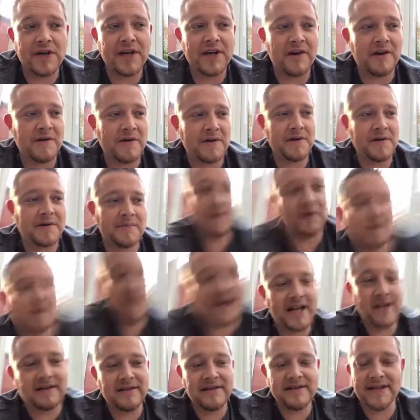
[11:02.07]

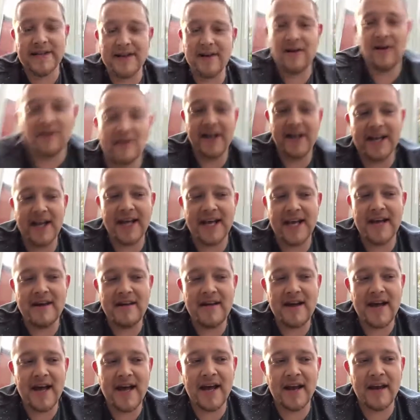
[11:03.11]
ROWNTREE,
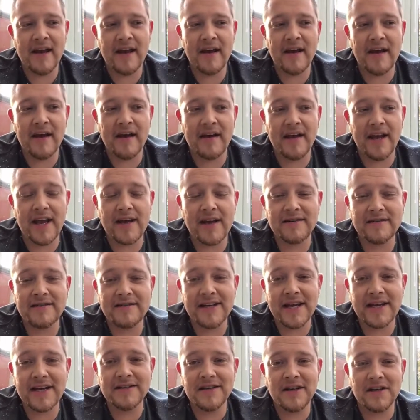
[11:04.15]
and
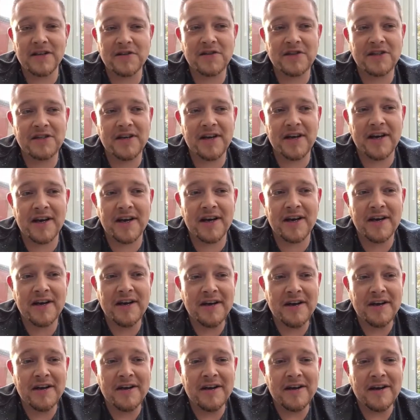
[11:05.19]
stay in touch,
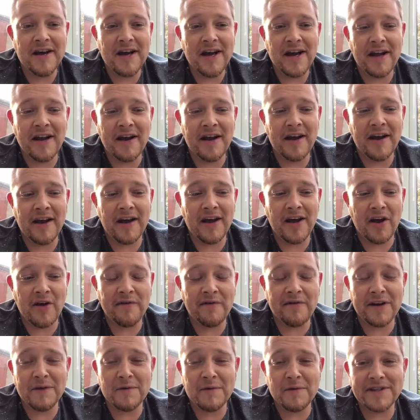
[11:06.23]
and
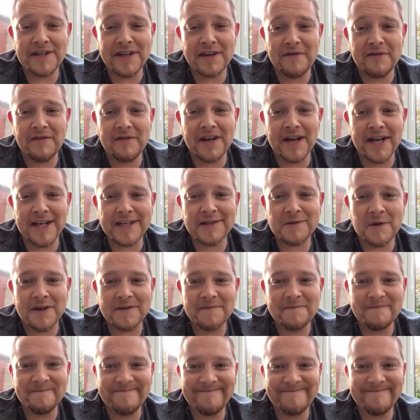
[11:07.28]
hopefully we'll see you for the next one.